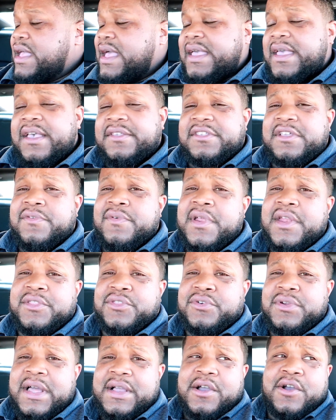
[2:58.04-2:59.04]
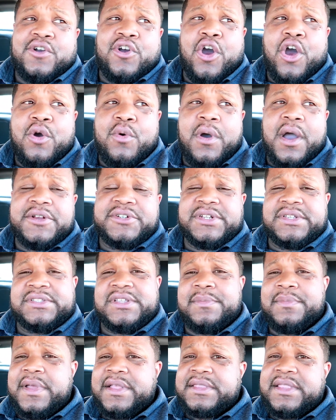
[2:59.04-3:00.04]
I guess they're running through like a car wash or
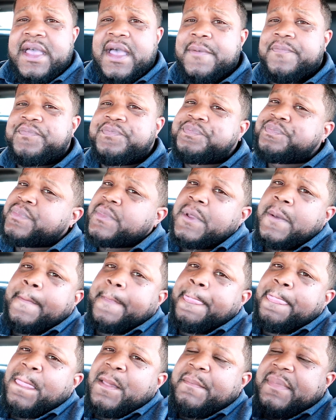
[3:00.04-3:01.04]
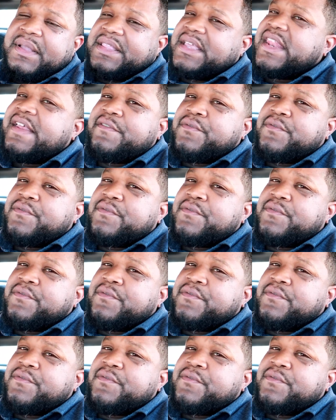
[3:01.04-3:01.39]
something like that. But they